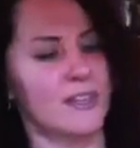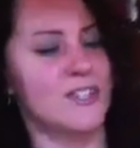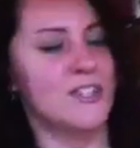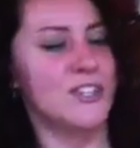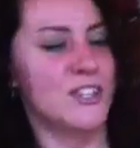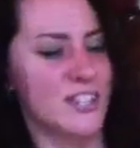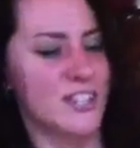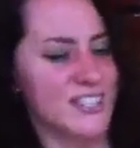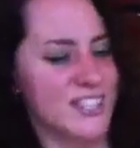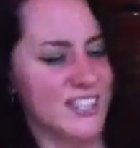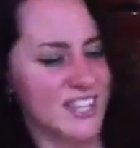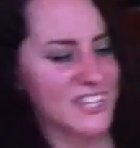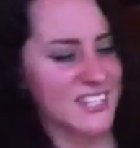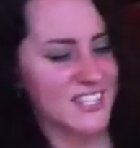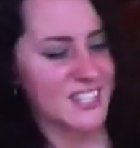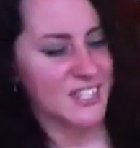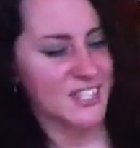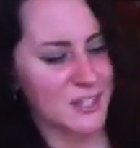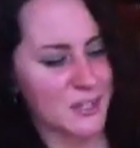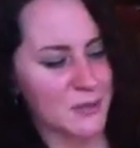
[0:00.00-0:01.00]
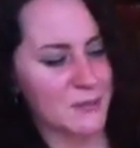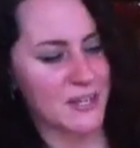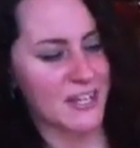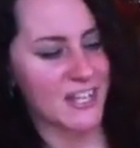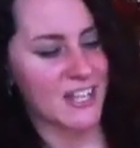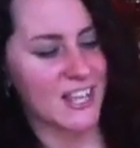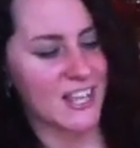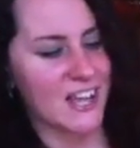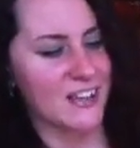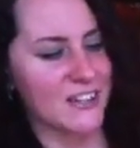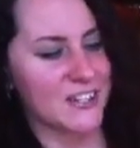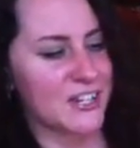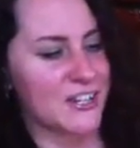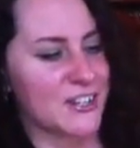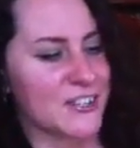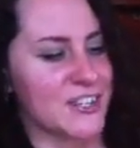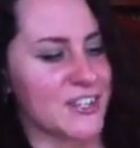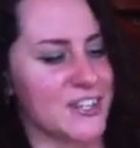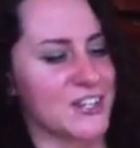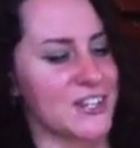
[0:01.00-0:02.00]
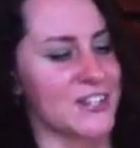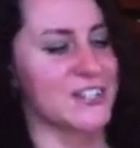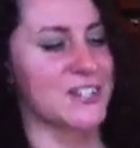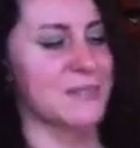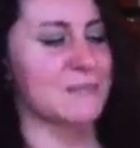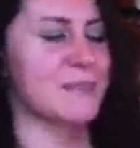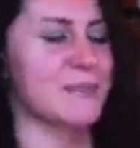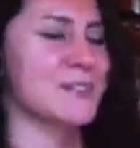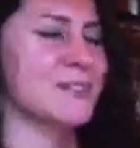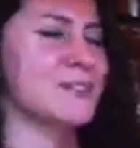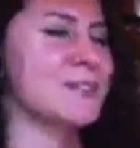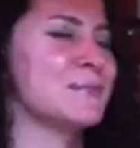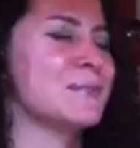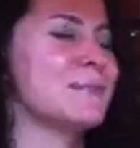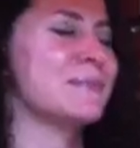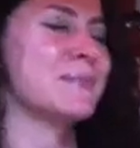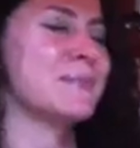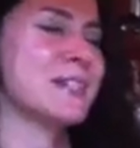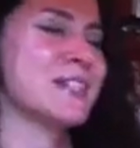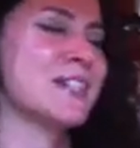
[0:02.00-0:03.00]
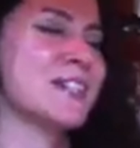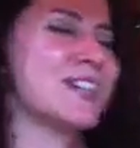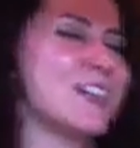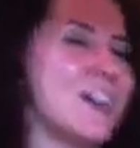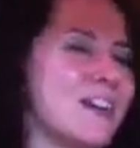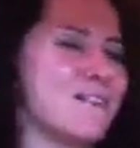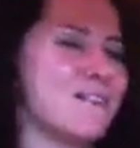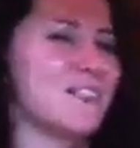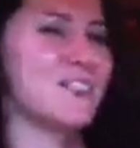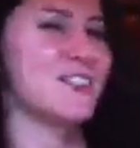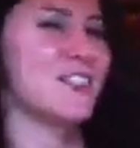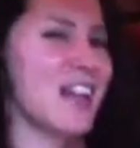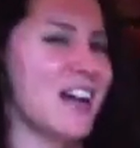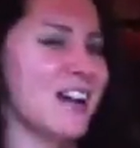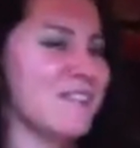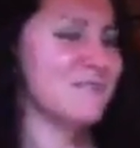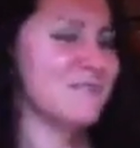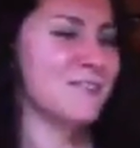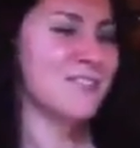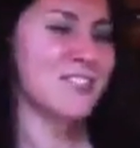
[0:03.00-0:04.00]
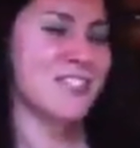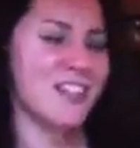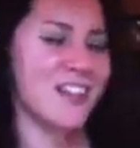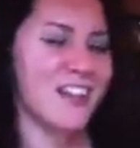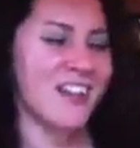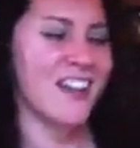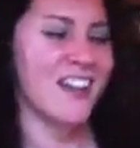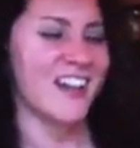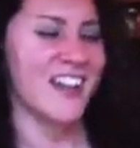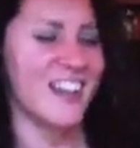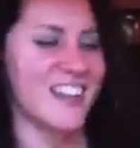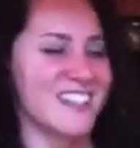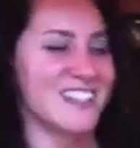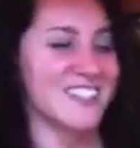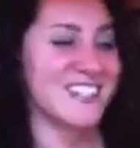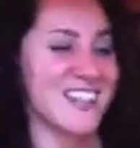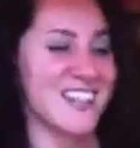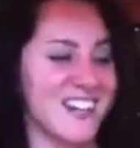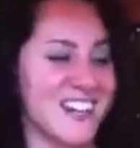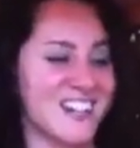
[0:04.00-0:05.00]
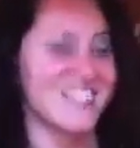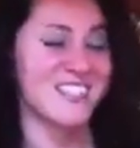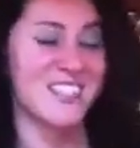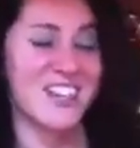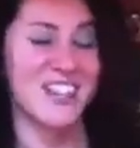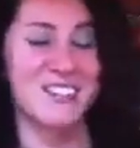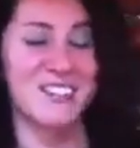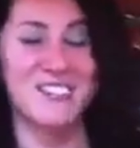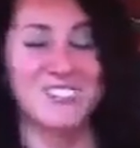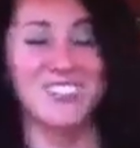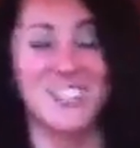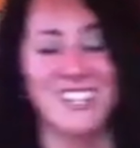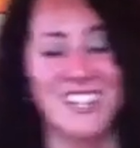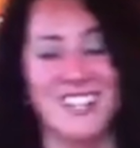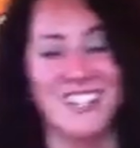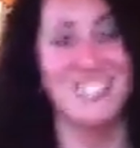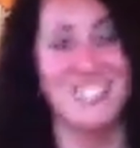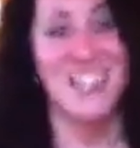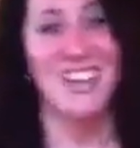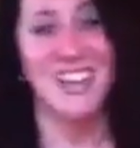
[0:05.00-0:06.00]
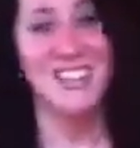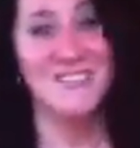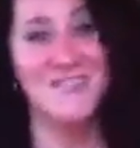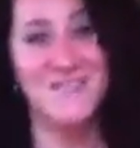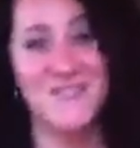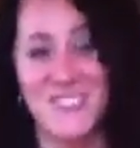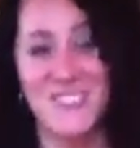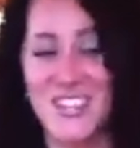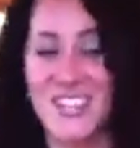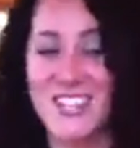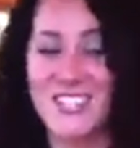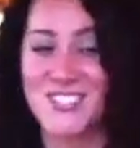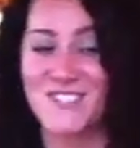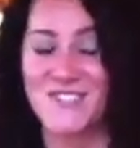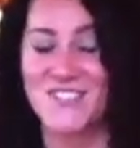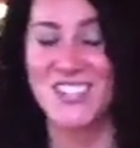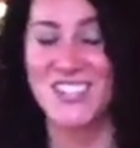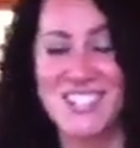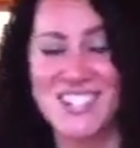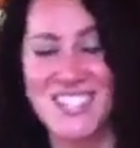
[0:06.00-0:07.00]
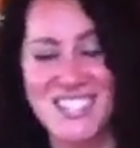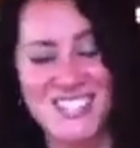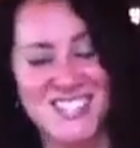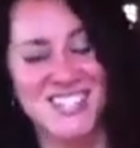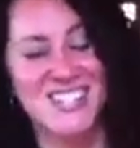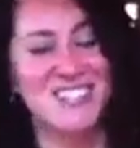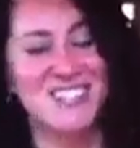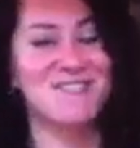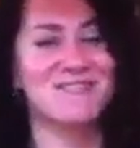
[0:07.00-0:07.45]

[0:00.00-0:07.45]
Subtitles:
As you can see, it's a little bit cloudier than your typical beer off the draft, and it's got a really nice head. It's fantastic.